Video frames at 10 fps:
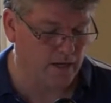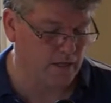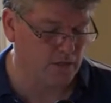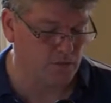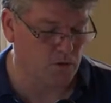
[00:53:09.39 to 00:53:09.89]

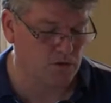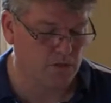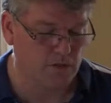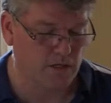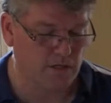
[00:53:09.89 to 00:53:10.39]
in his
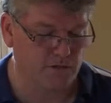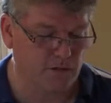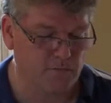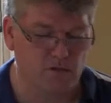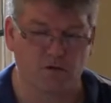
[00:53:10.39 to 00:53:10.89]
mercy, has
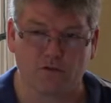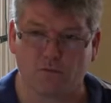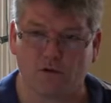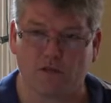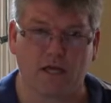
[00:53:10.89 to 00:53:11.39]
made me trustworthy.